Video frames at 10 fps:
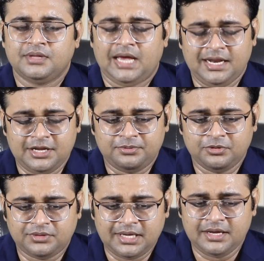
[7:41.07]
And if
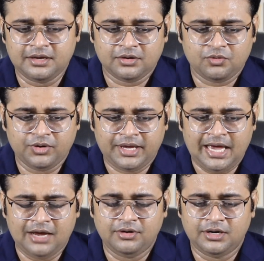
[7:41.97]
you think, okay,
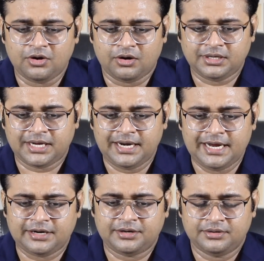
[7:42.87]
I will not
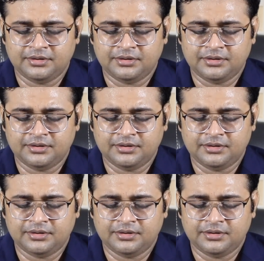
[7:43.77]
connect